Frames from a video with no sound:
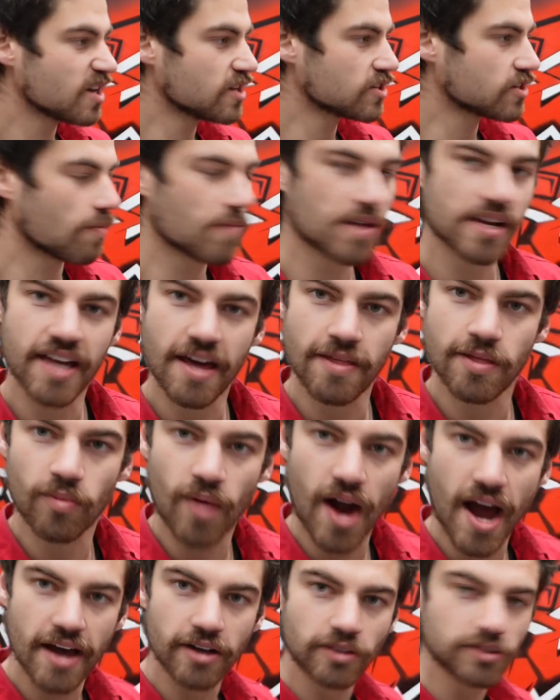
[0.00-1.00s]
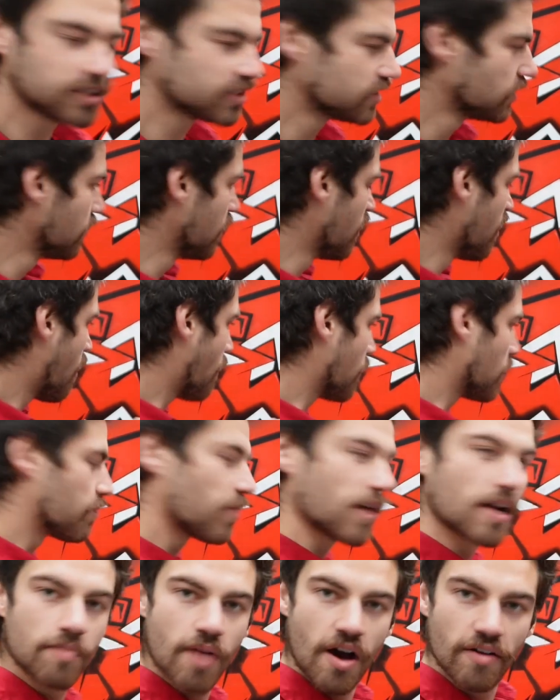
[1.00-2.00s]
is I'm going to get the rails, I'm going
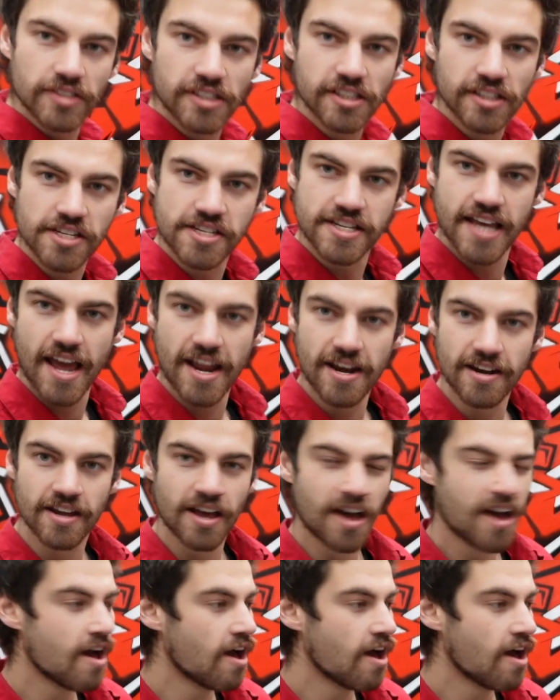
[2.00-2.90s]
to bring them over to the tent.